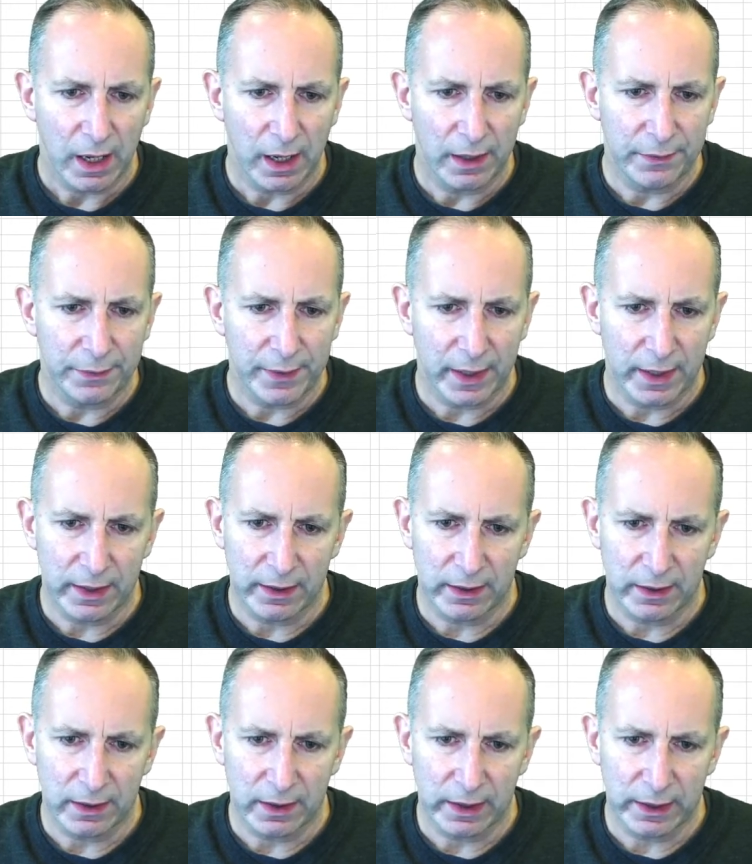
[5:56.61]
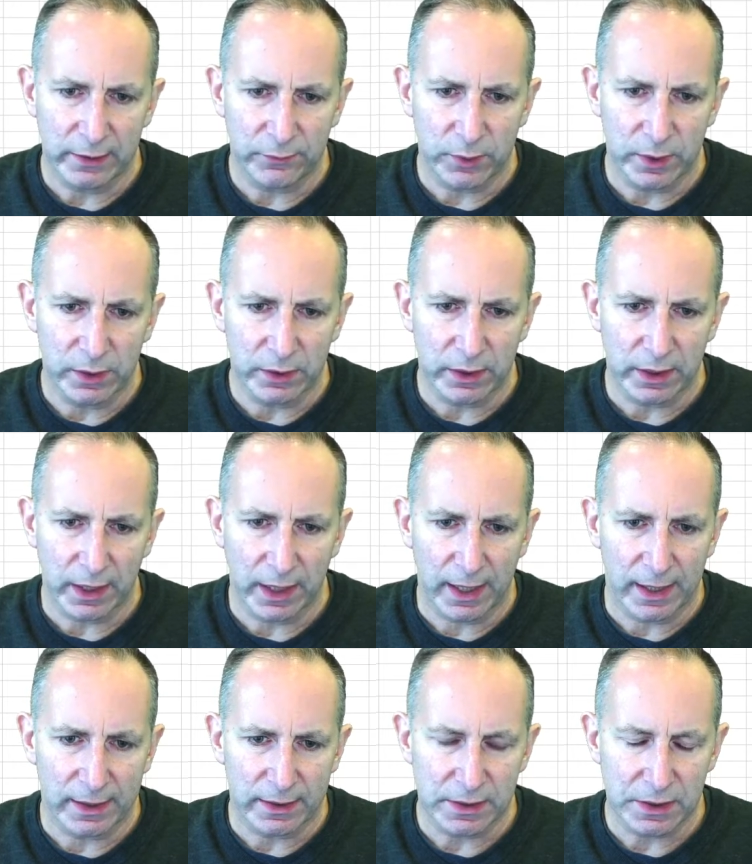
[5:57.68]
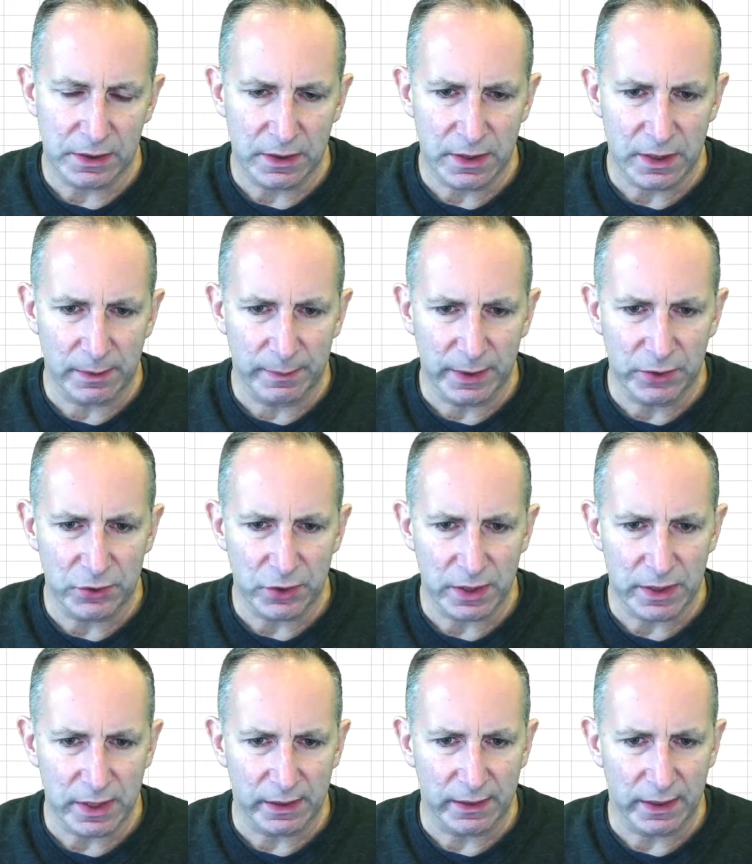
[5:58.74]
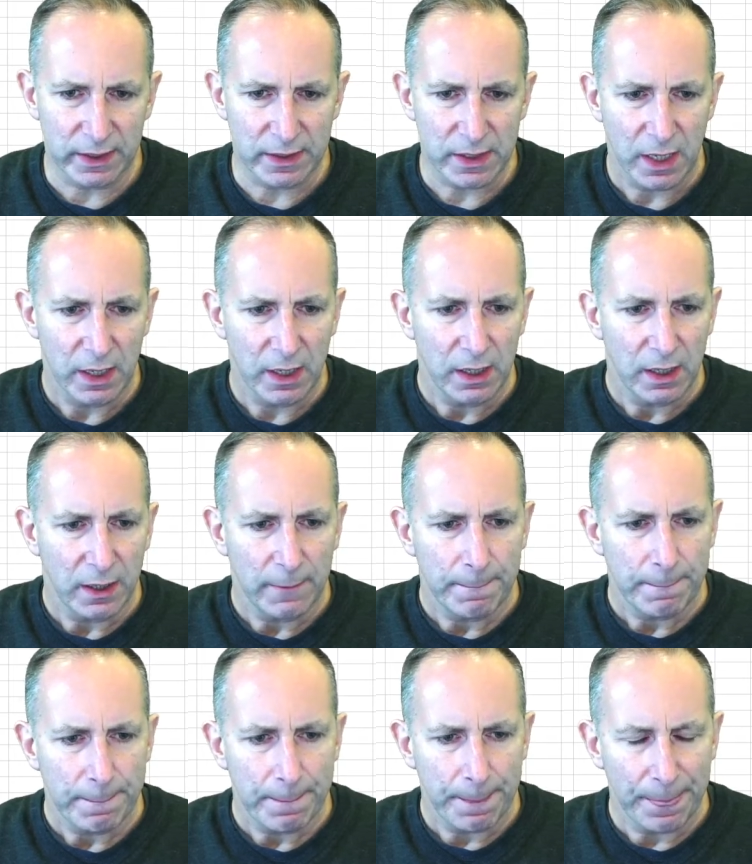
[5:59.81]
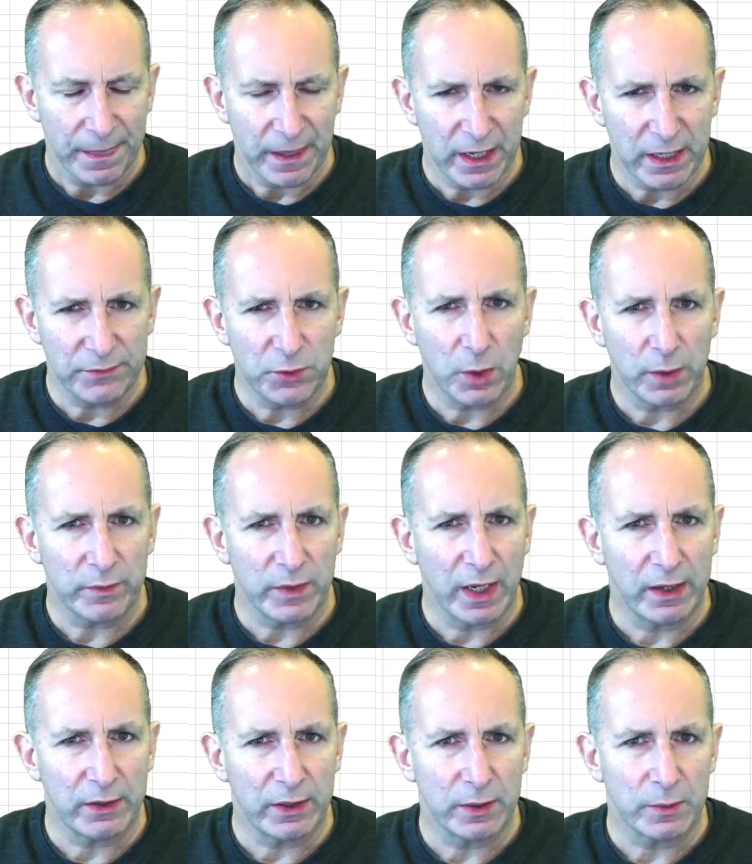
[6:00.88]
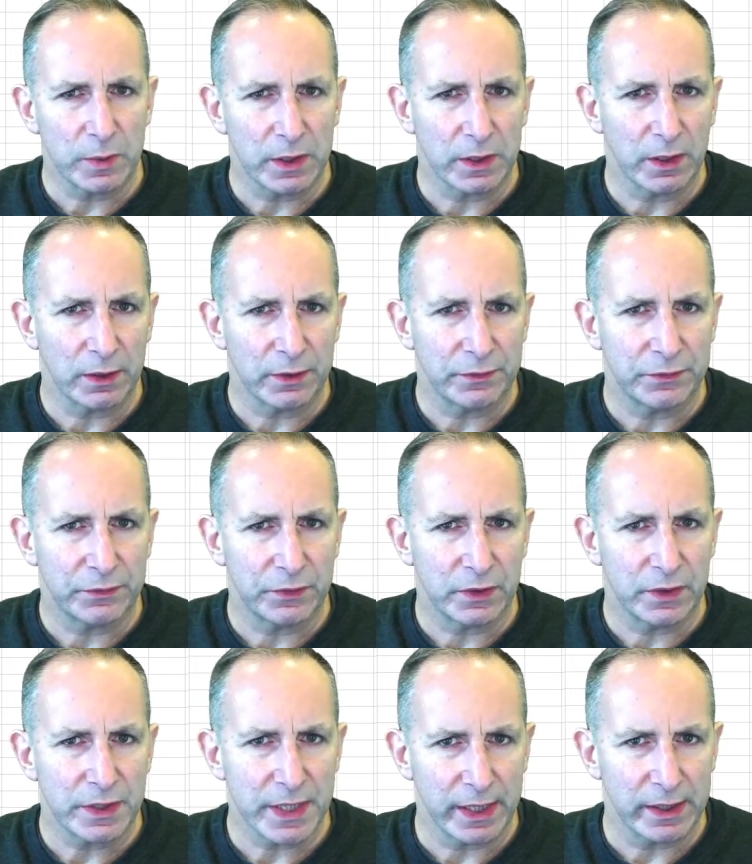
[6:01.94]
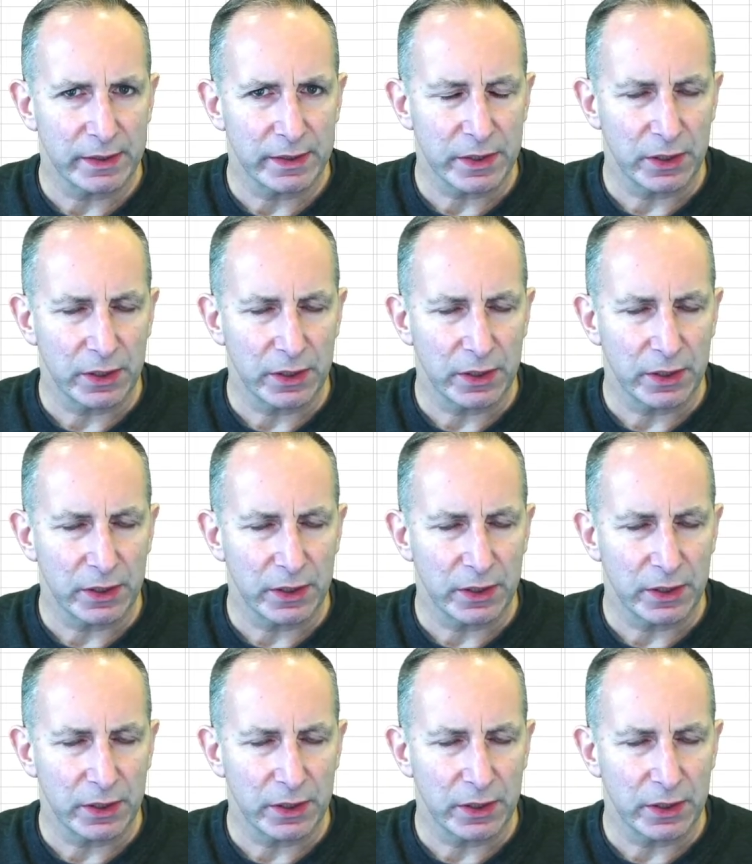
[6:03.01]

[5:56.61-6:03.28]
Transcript: And then if we look at some interesting things, if you have an area with a lot of sales